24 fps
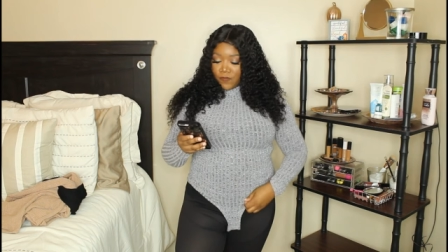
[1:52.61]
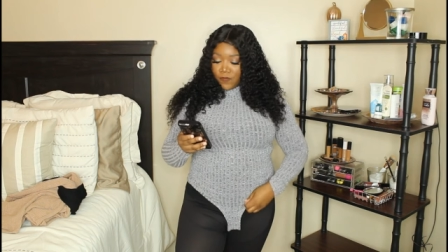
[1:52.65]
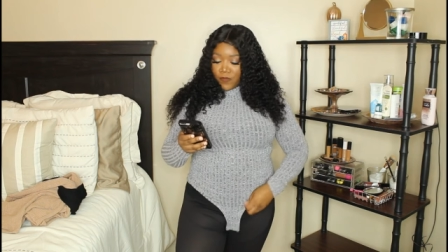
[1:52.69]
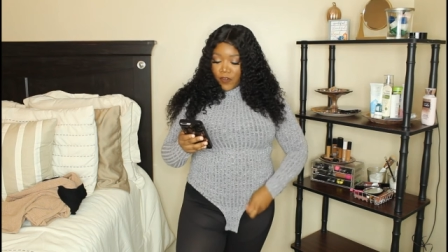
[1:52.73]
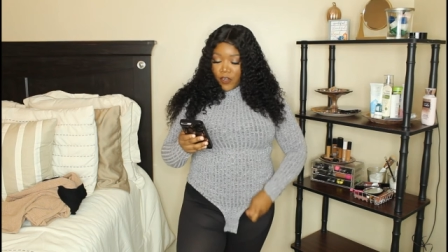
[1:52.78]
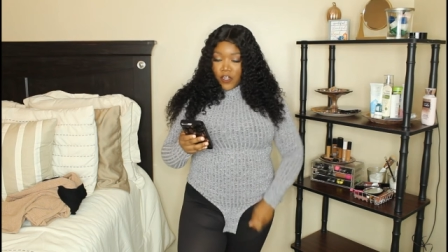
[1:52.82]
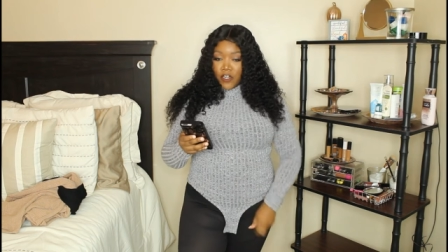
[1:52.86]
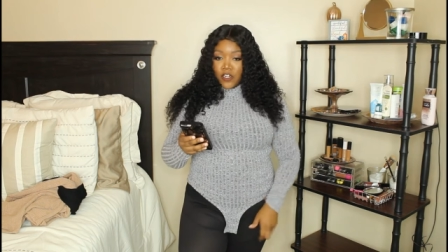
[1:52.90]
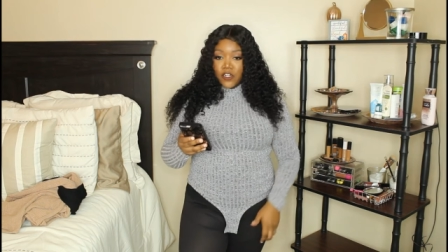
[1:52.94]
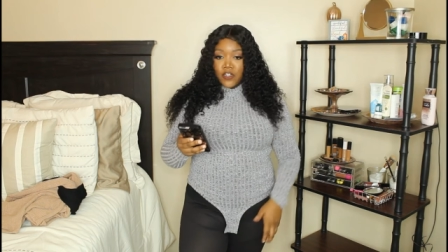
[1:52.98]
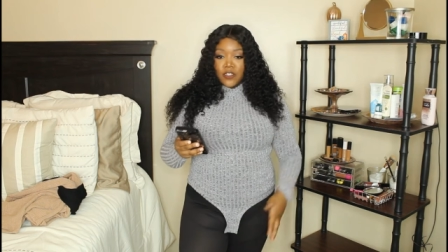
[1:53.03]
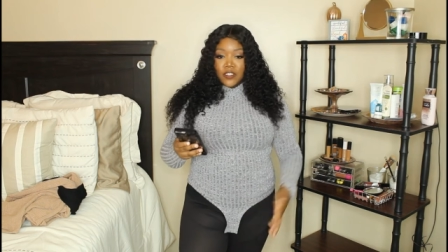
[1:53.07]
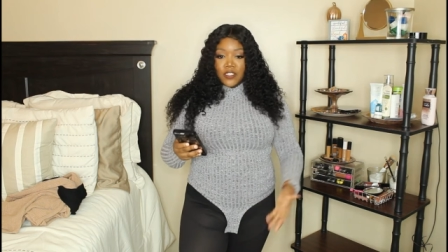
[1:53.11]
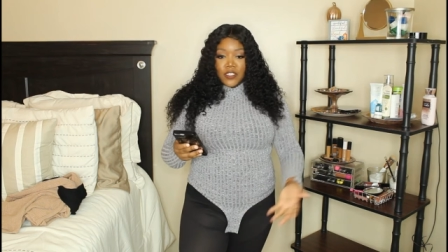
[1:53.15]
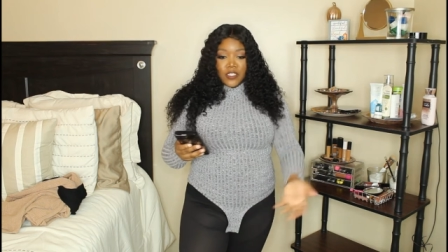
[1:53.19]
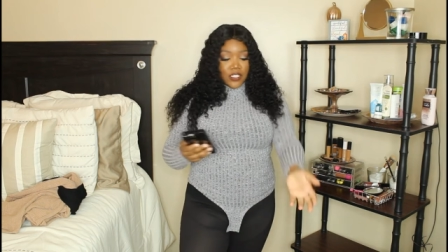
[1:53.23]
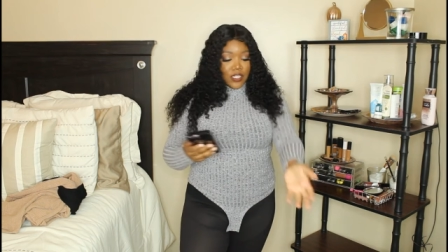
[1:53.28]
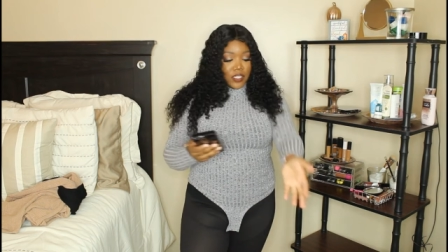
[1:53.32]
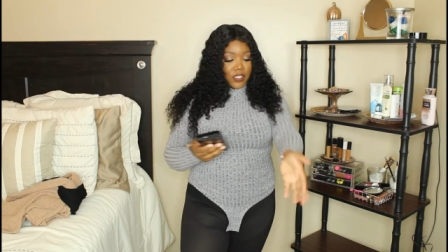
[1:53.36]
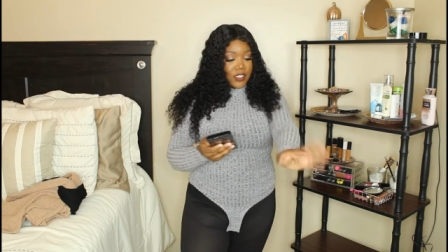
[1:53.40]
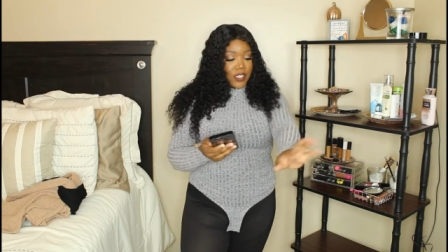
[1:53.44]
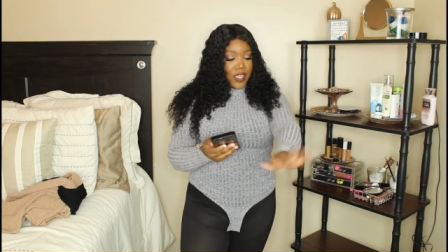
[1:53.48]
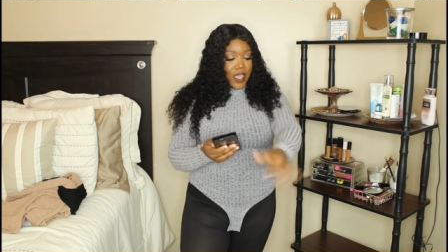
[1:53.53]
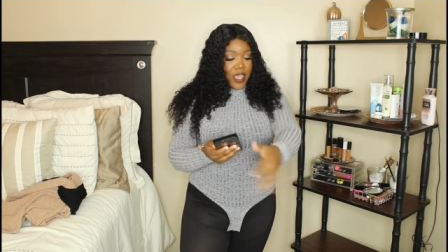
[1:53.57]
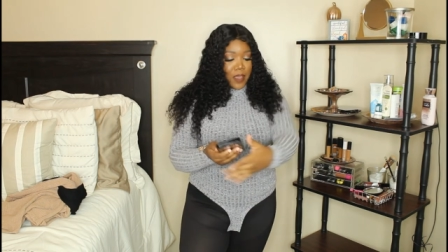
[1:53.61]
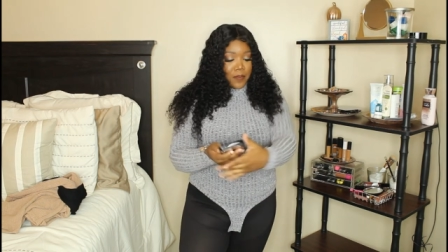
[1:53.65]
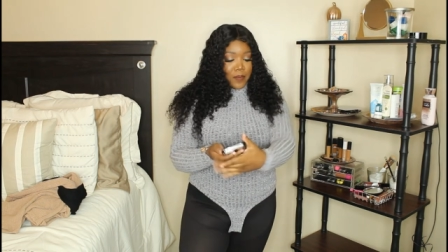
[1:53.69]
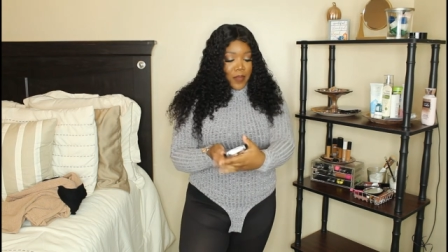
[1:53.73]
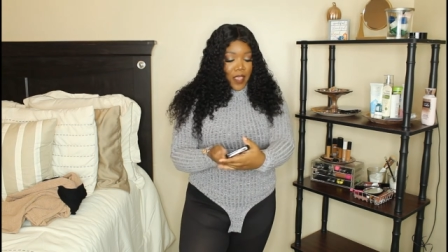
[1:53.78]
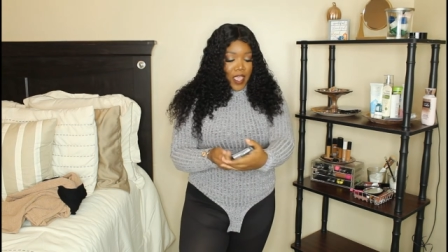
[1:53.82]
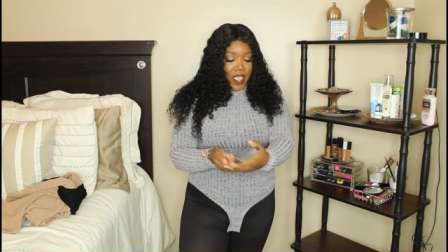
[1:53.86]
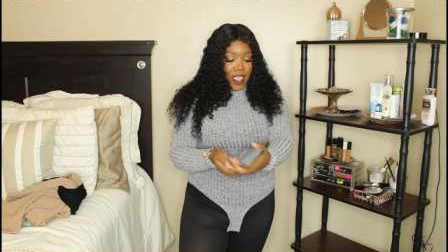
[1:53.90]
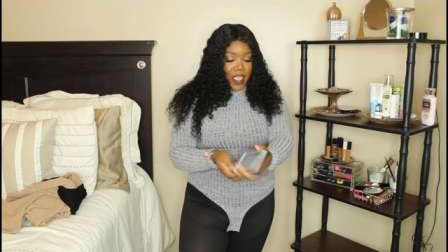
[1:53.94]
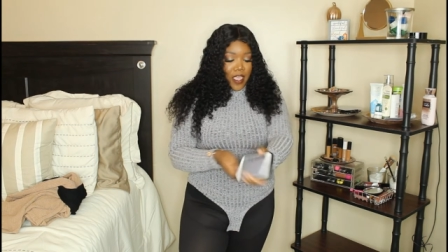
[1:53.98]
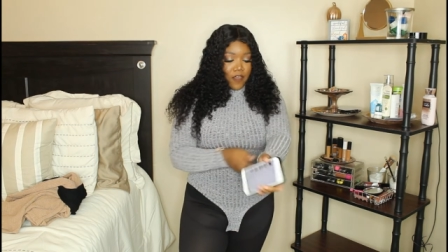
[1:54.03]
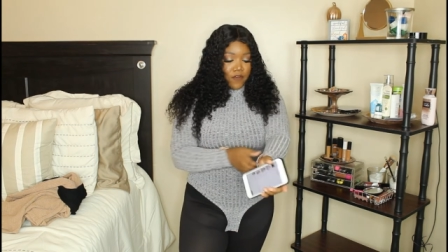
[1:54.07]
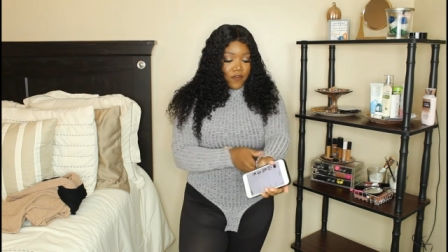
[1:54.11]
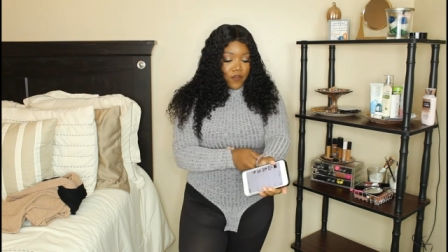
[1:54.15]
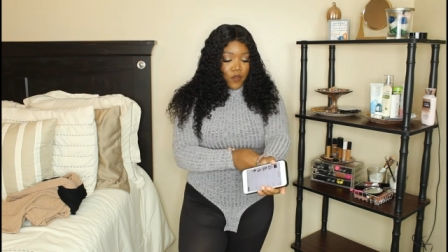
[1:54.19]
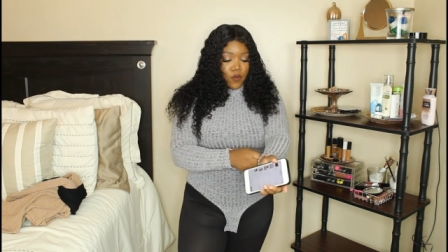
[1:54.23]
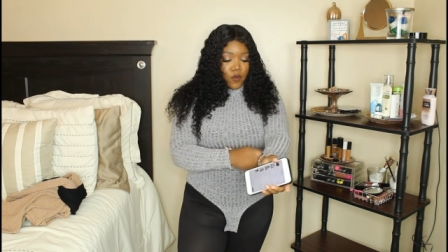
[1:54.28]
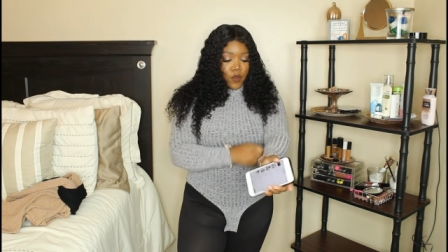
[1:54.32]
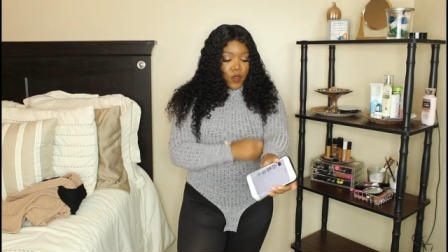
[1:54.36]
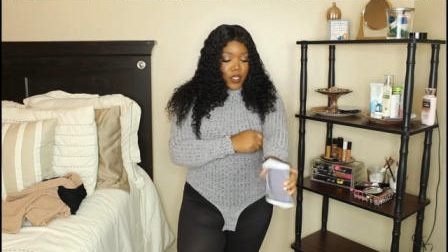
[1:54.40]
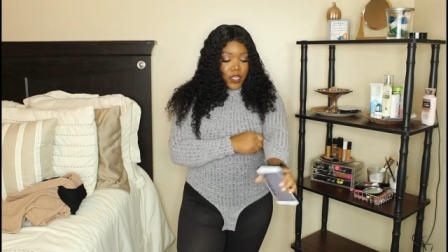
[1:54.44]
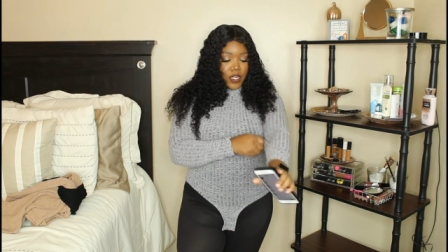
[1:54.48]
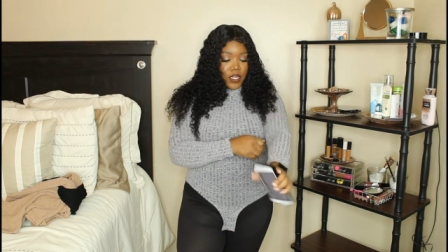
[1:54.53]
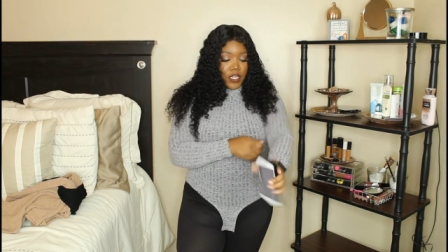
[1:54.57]
first top I have
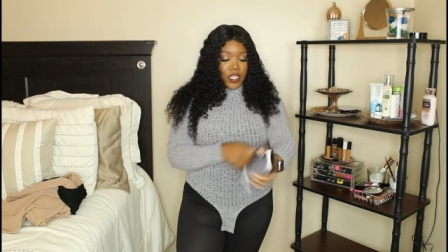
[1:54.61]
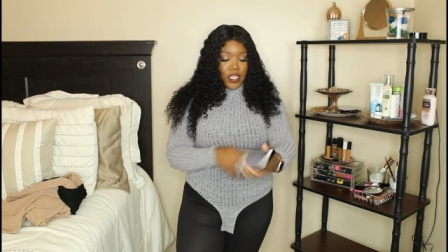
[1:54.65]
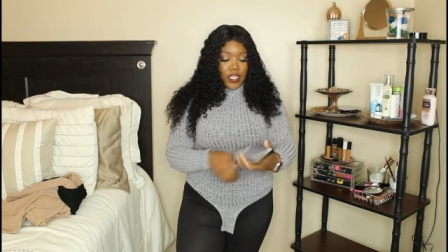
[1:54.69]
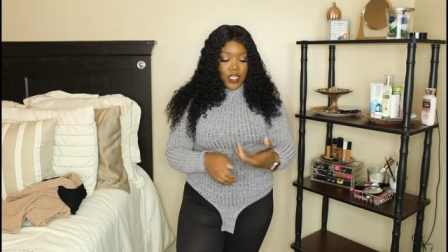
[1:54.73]
on